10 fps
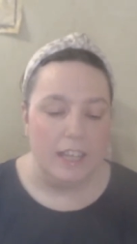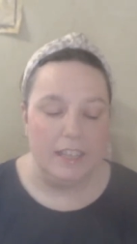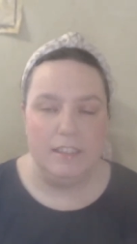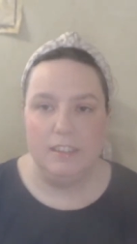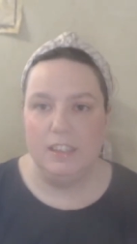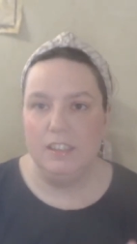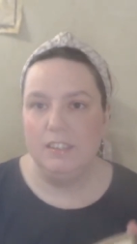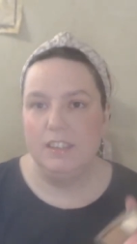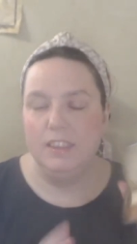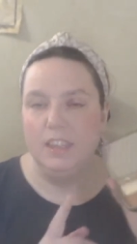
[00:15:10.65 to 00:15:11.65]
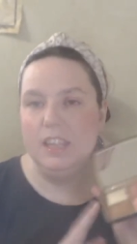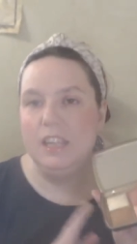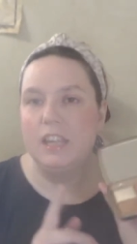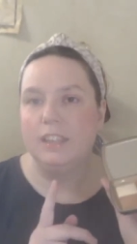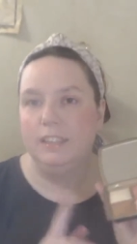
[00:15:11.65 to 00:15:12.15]
this is
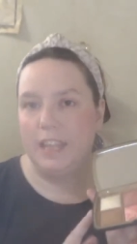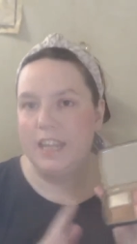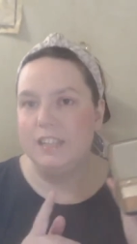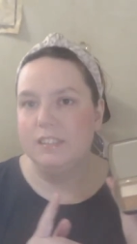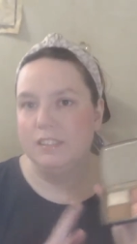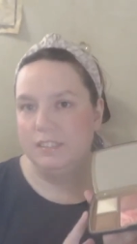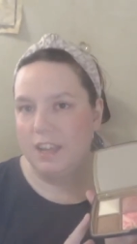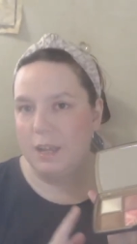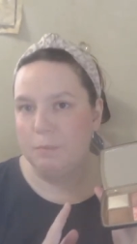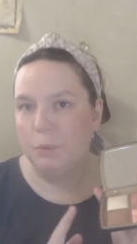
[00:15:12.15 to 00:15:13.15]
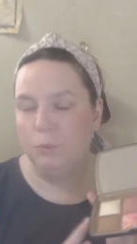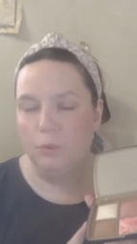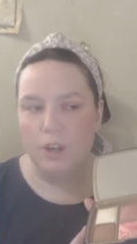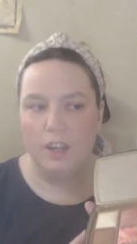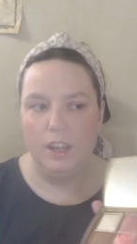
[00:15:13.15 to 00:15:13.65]
the light type
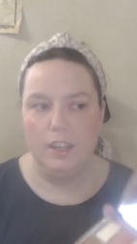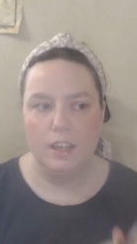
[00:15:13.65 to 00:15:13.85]
one.